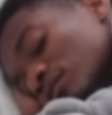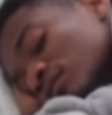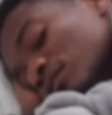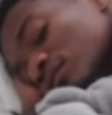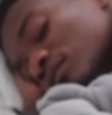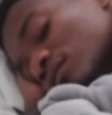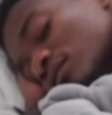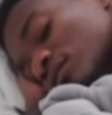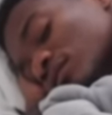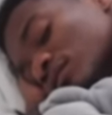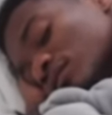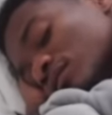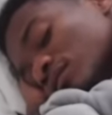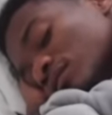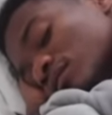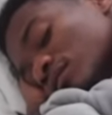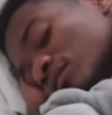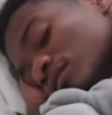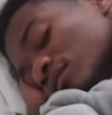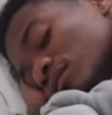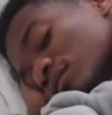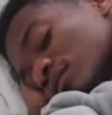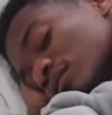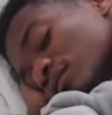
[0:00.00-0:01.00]

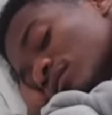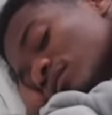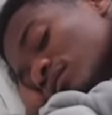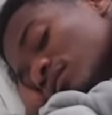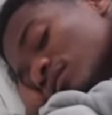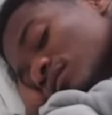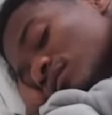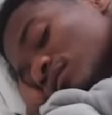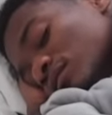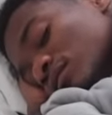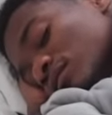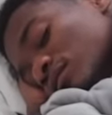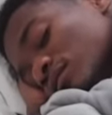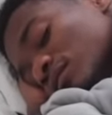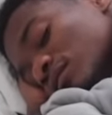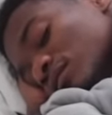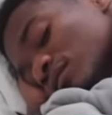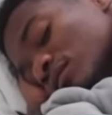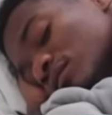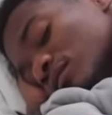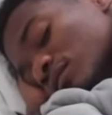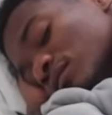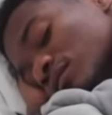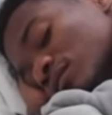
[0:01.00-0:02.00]

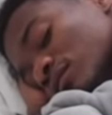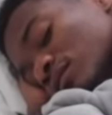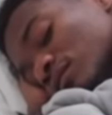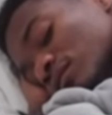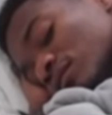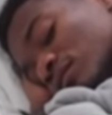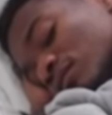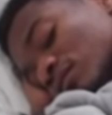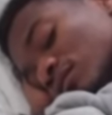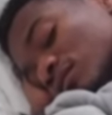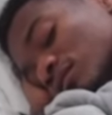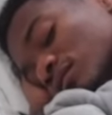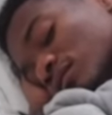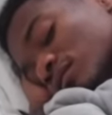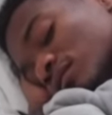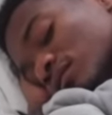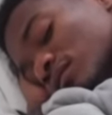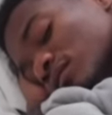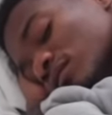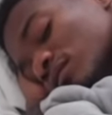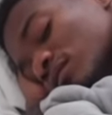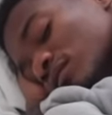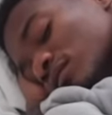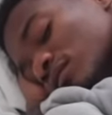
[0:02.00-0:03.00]

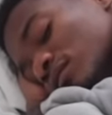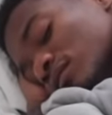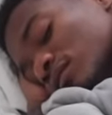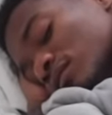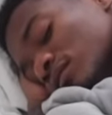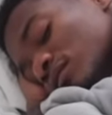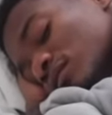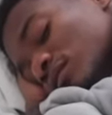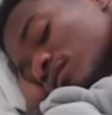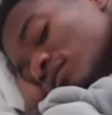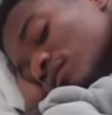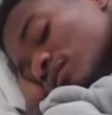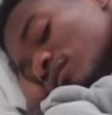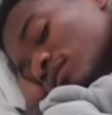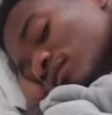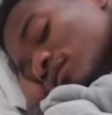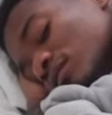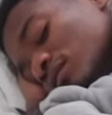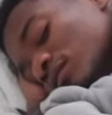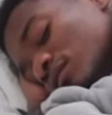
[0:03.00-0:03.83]
Nobody speaks.